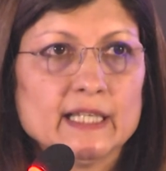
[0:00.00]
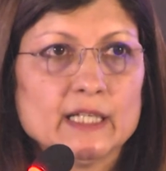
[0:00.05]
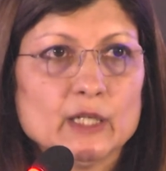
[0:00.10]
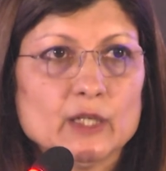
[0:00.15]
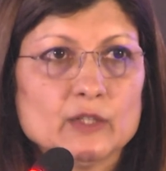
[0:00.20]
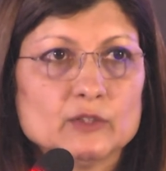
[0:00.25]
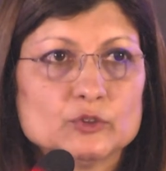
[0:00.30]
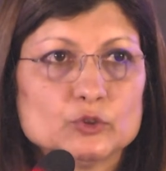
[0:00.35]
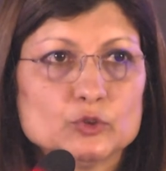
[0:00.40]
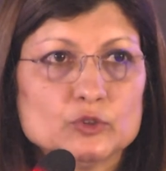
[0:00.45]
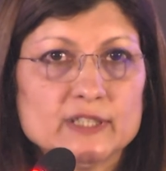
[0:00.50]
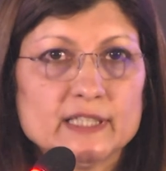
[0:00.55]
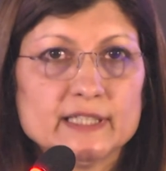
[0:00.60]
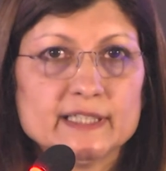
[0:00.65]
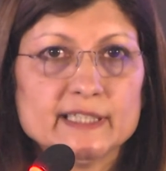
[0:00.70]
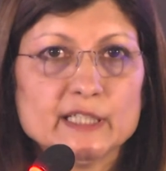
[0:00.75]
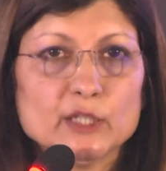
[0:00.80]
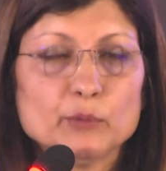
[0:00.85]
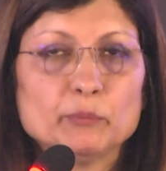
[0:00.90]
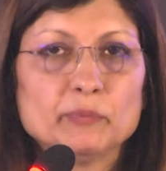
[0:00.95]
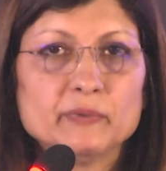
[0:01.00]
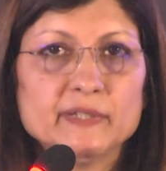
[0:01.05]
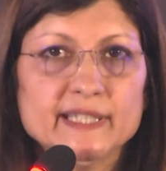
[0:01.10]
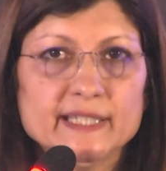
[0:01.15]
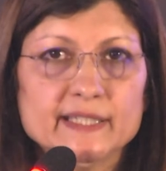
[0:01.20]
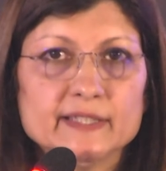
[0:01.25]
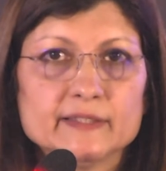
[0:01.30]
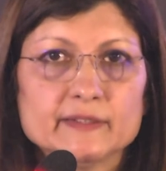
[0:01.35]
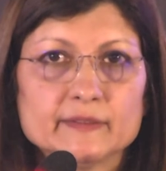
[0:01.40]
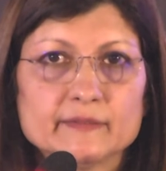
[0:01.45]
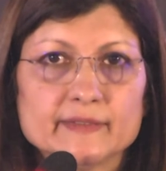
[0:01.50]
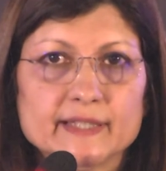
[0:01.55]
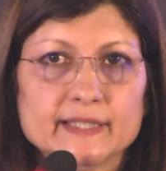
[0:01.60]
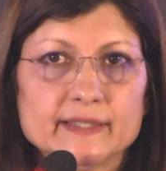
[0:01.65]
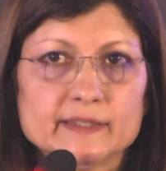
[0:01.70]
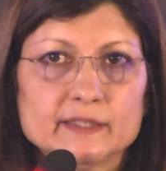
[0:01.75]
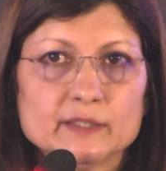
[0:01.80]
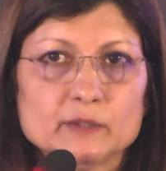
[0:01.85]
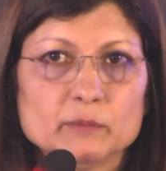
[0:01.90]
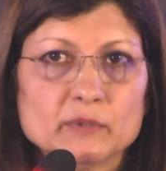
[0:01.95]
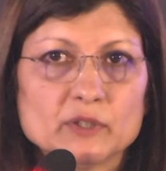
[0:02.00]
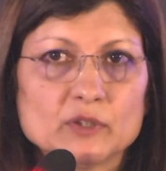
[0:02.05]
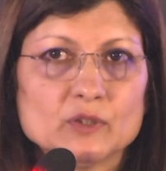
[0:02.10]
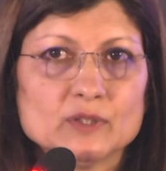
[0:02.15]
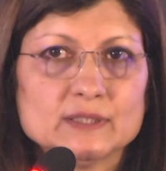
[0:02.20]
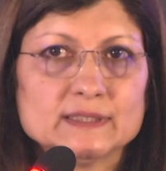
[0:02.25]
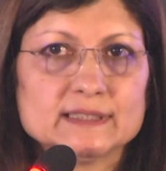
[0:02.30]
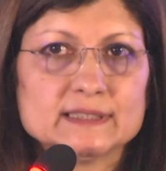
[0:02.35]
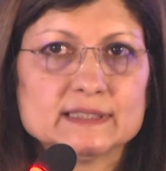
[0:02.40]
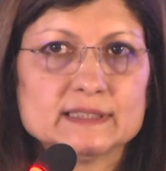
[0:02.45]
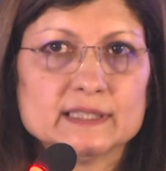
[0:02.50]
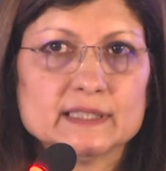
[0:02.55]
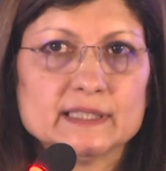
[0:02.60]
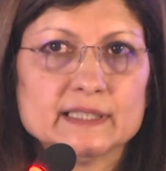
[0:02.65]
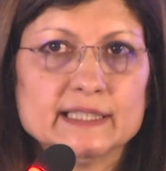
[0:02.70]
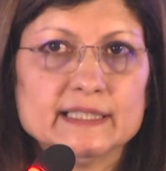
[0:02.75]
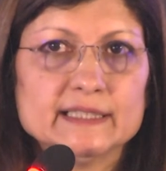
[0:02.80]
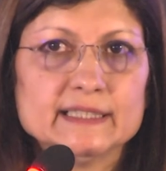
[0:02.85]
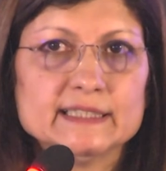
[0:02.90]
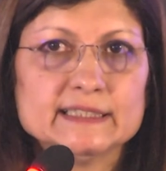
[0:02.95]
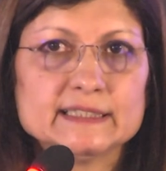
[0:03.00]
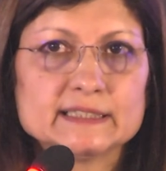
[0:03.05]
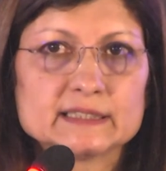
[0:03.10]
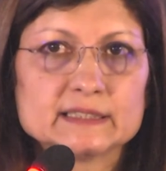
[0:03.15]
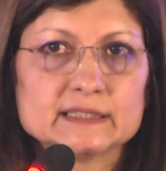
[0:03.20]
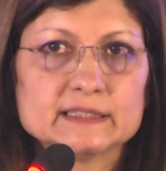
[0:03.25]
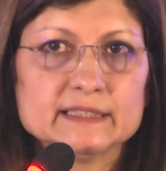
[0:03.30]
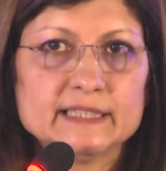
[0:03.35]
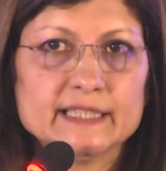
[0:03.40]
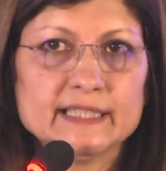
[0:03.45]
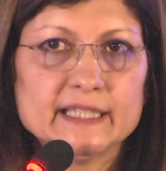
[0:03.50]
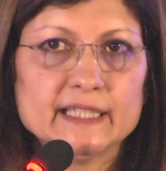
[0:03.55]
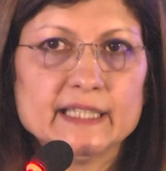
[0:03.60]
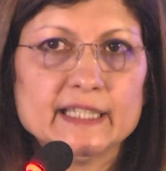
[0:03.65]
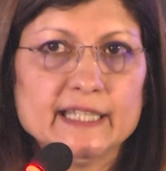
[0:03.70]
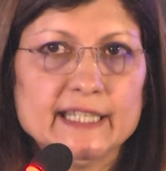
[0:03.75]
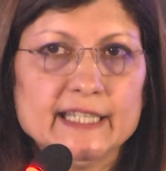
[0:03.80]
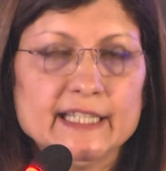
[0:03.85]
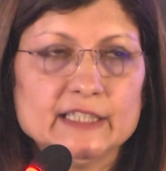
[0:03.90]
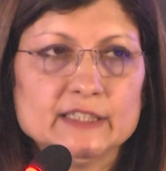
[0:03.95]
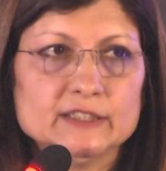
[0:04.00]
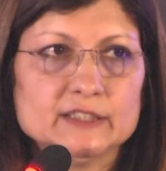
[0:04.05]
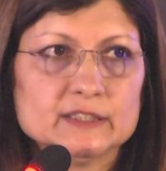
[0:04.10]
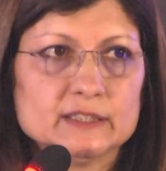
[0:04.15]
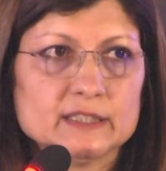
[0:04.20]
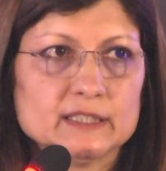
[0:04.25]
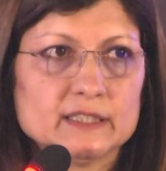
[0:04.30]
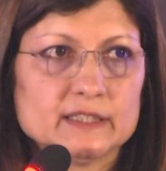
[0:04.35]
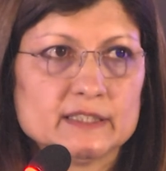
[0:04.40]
so that they are pre-integrated, because in this day and age,